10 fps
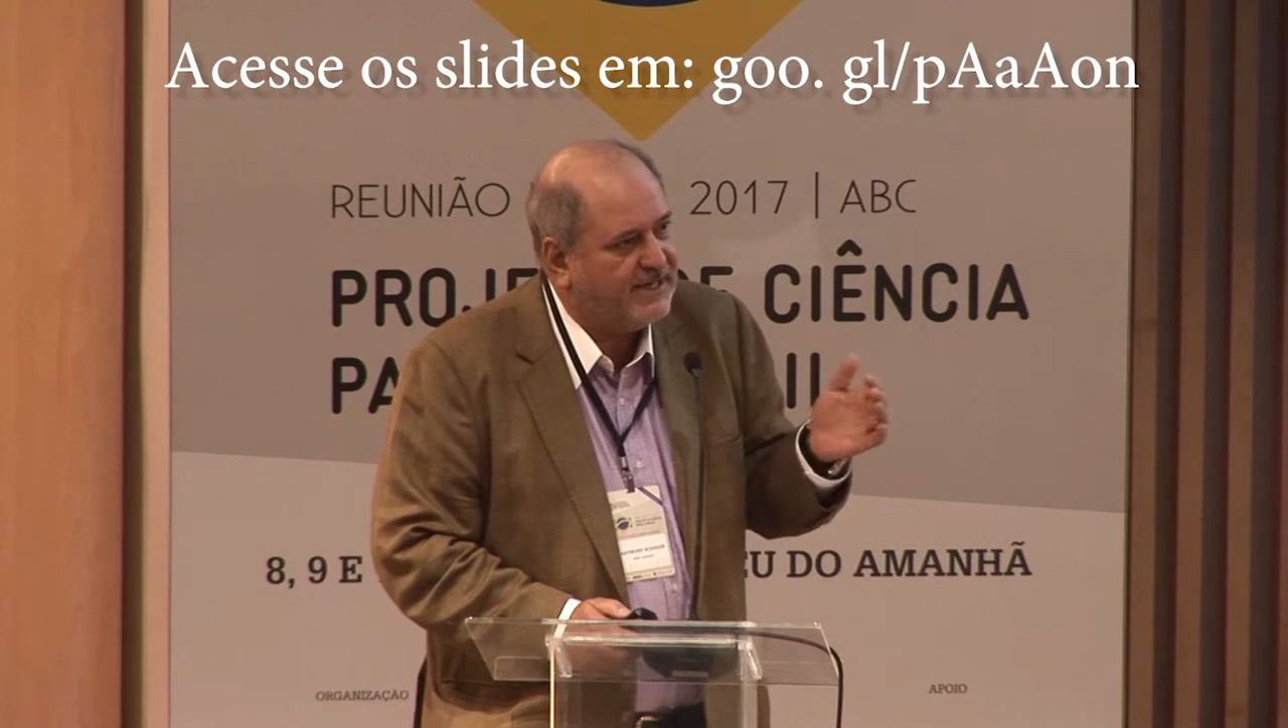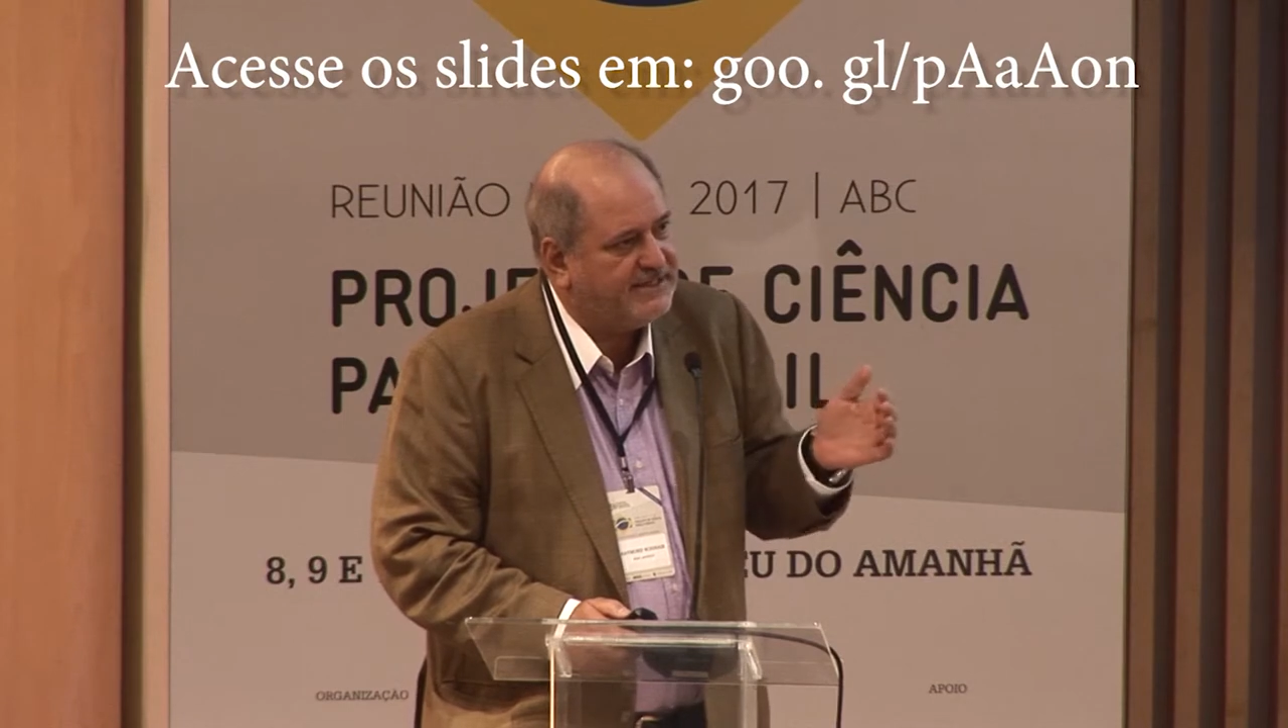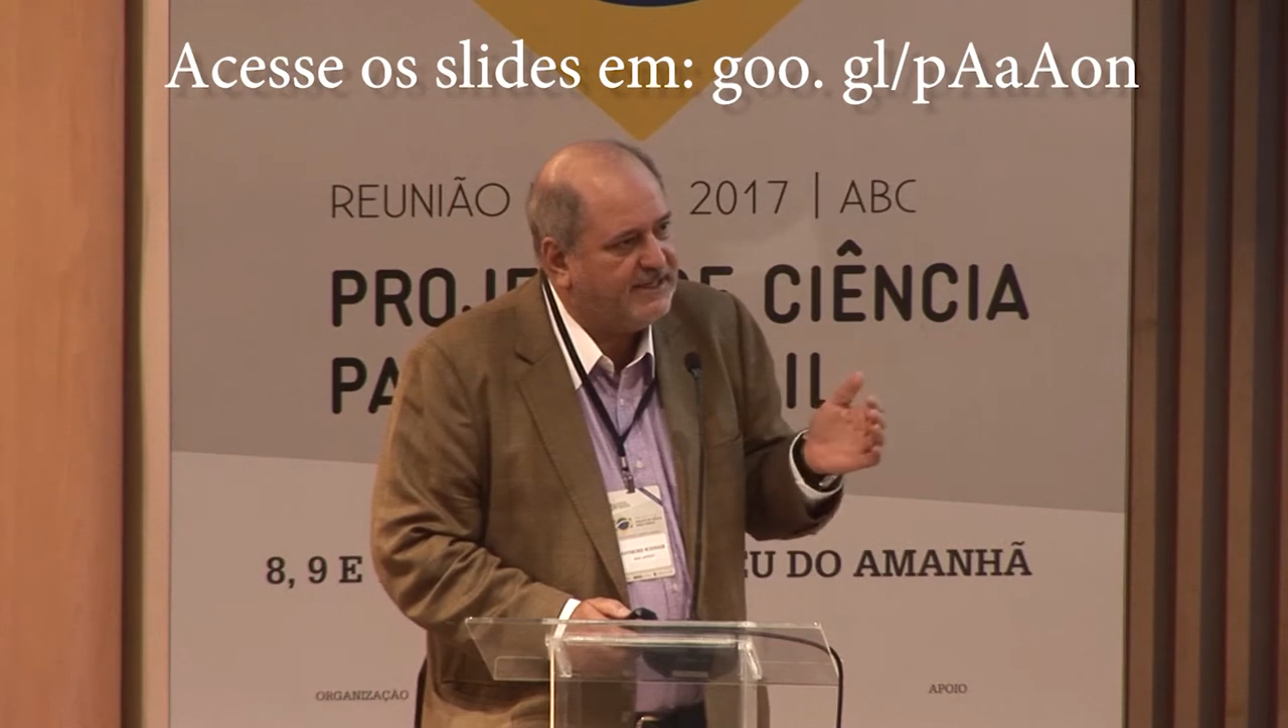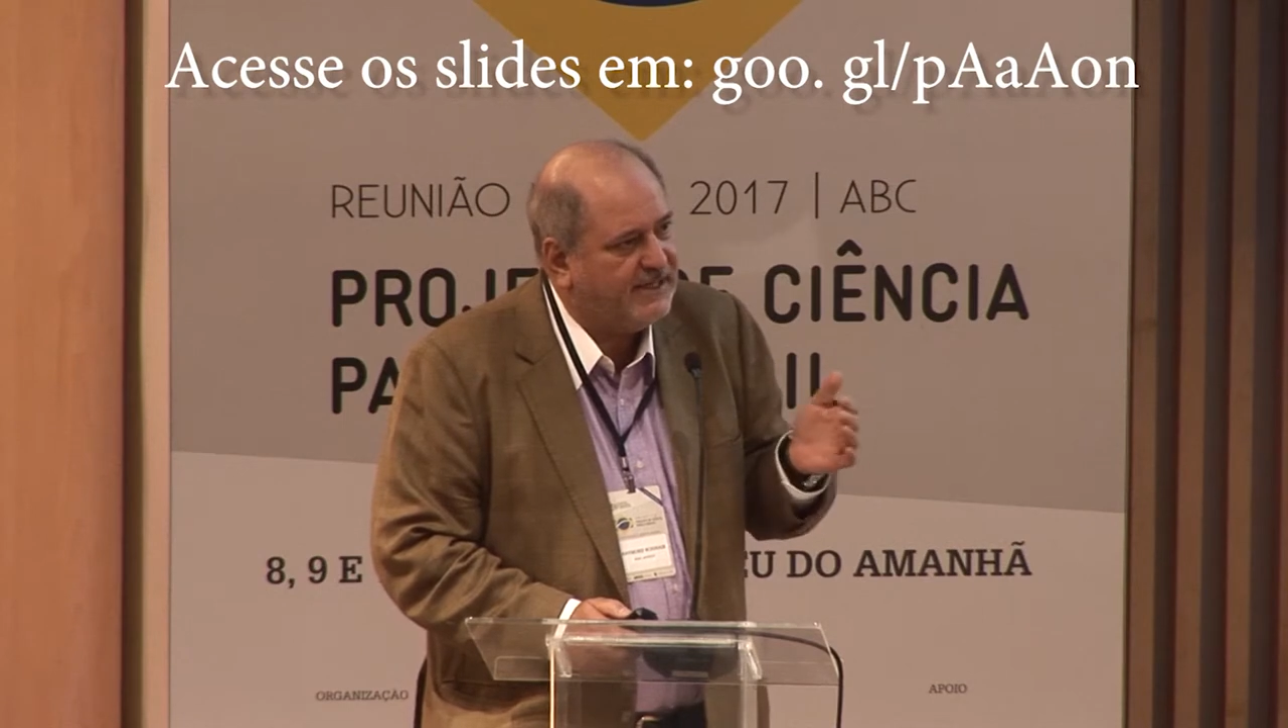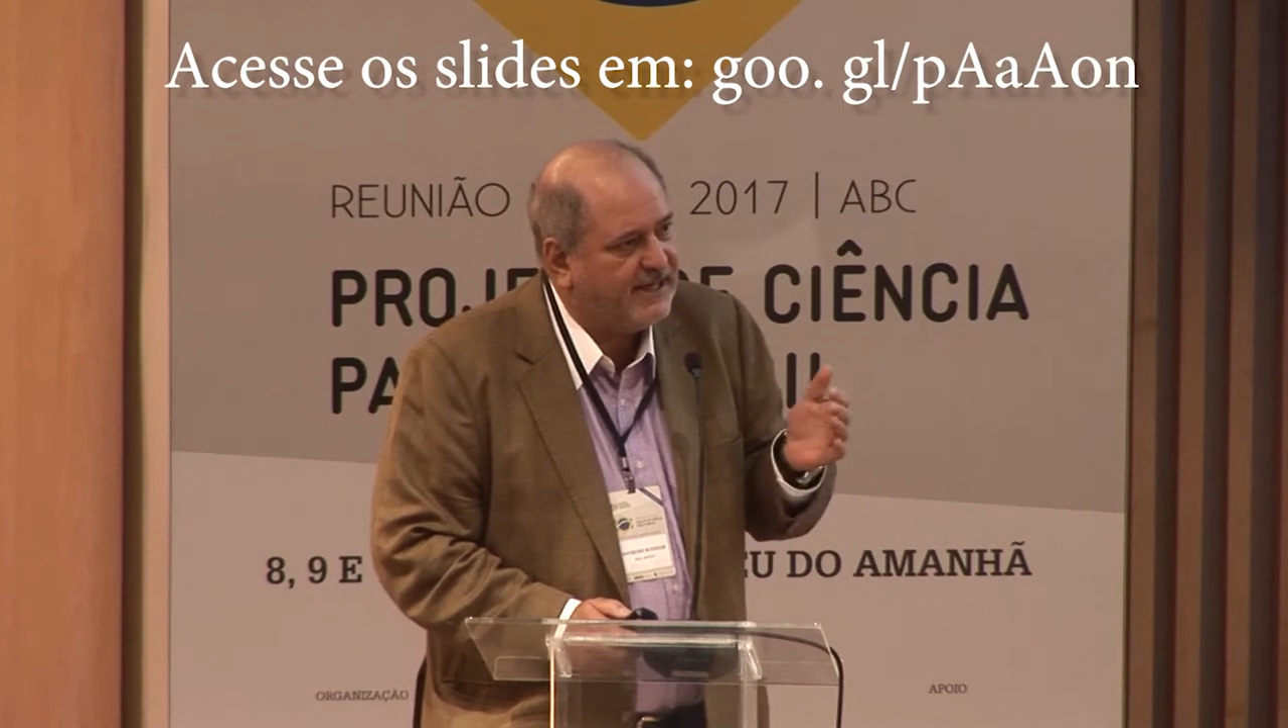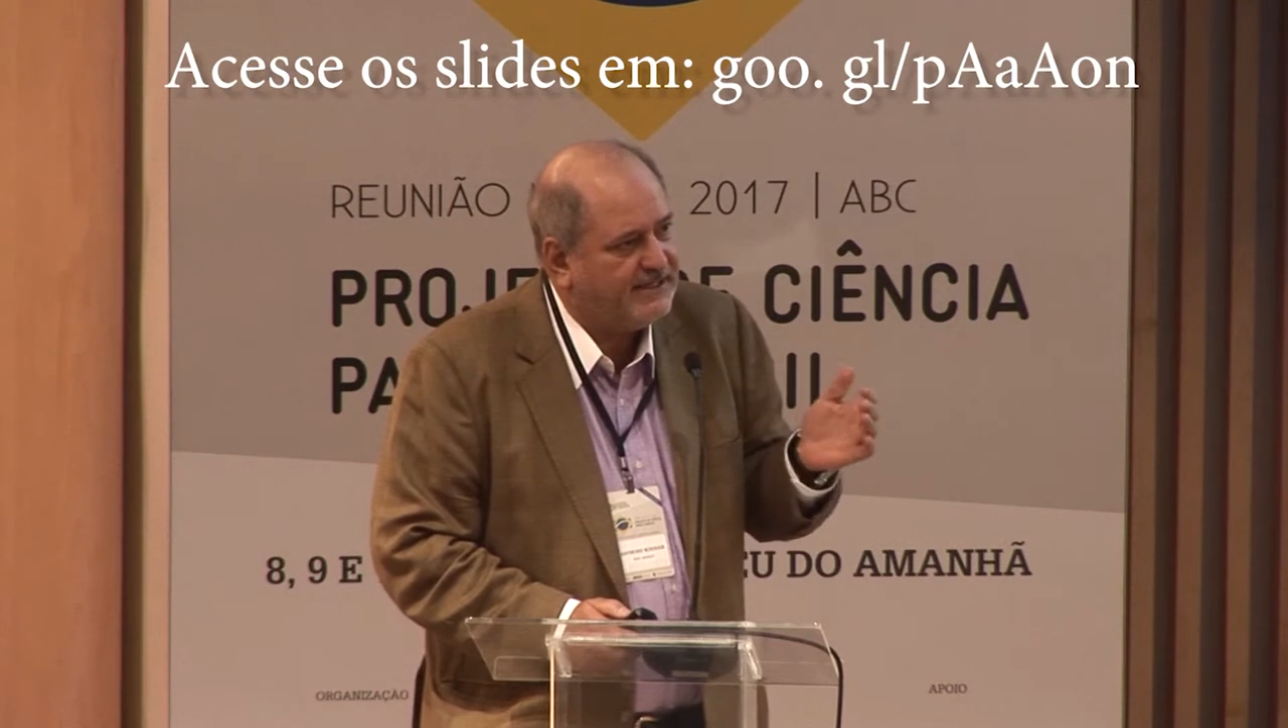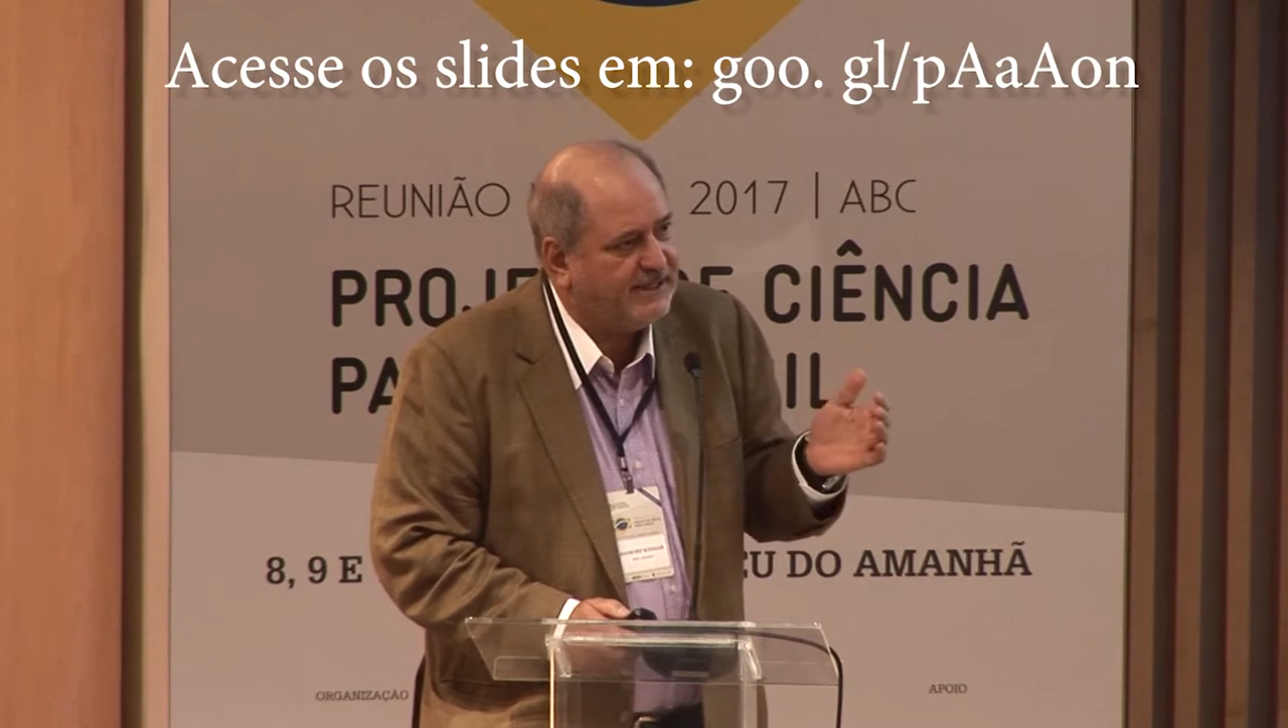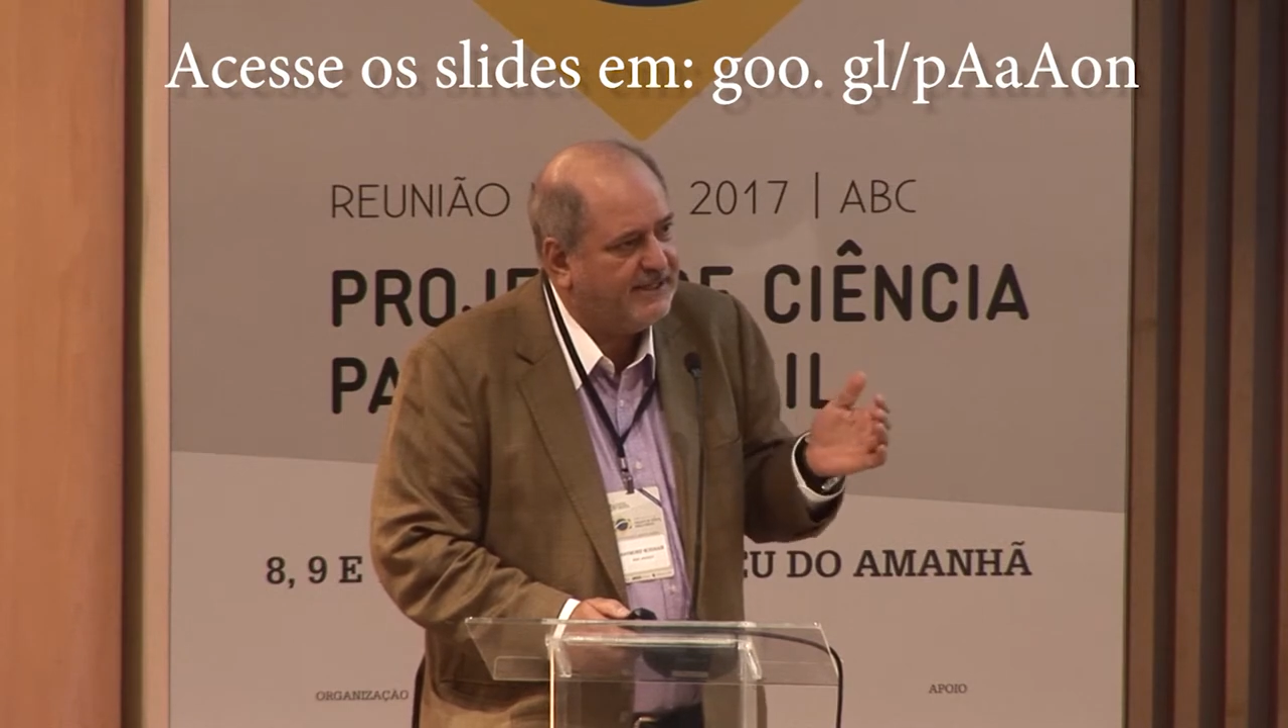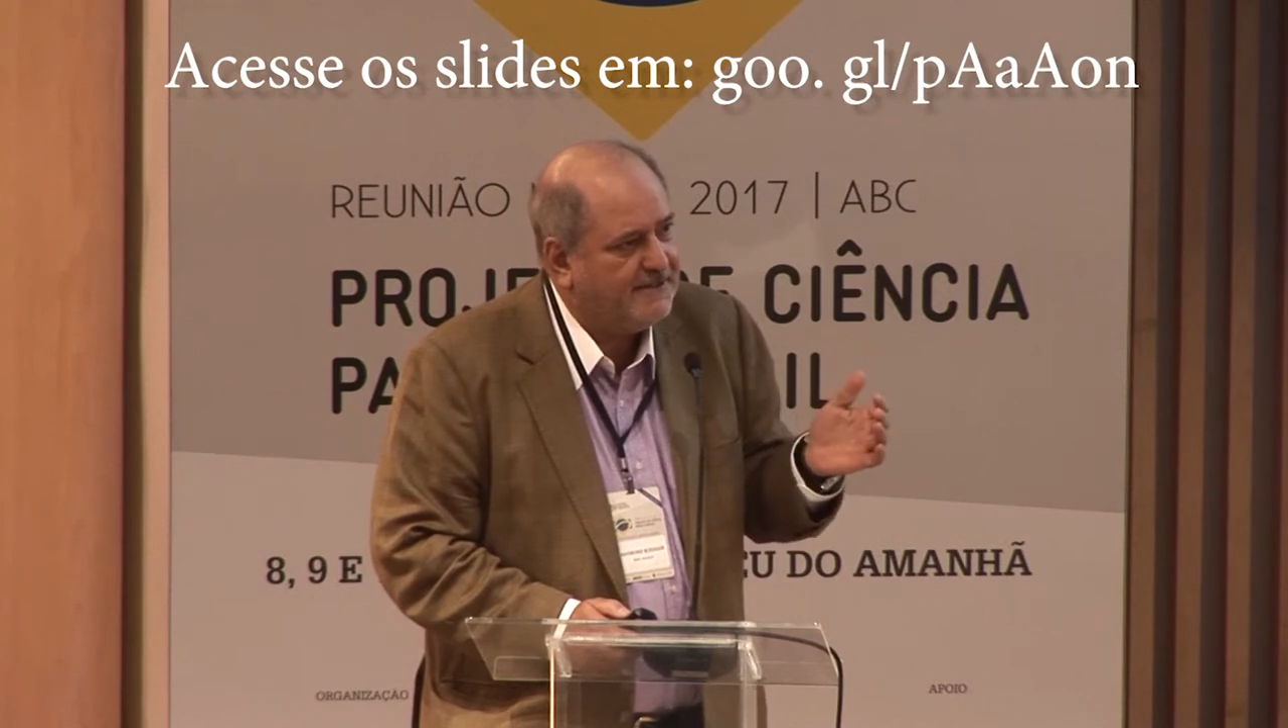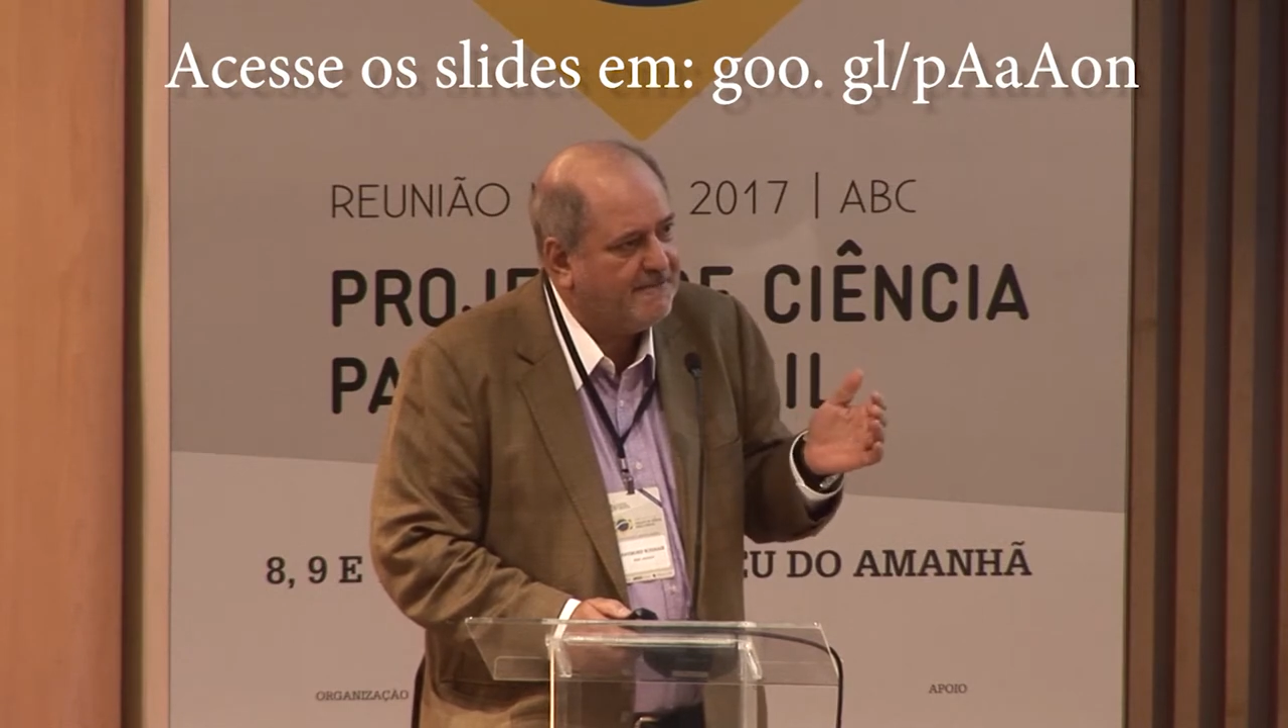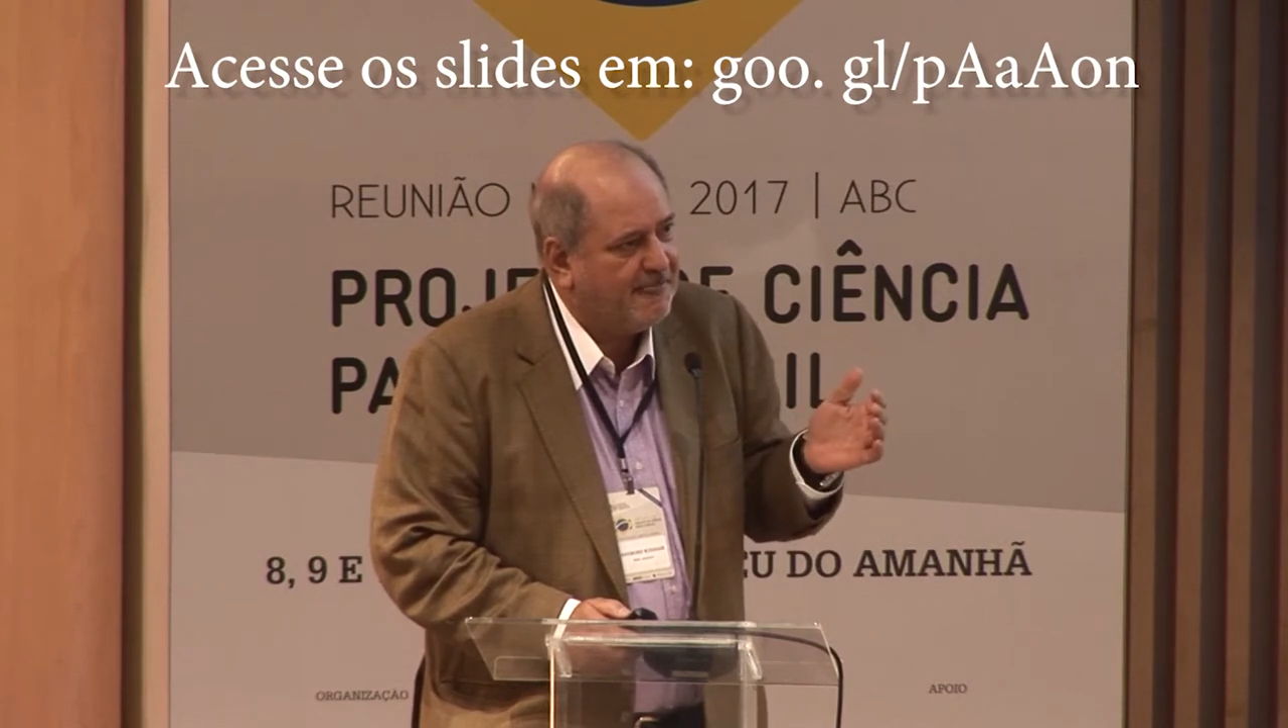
1990.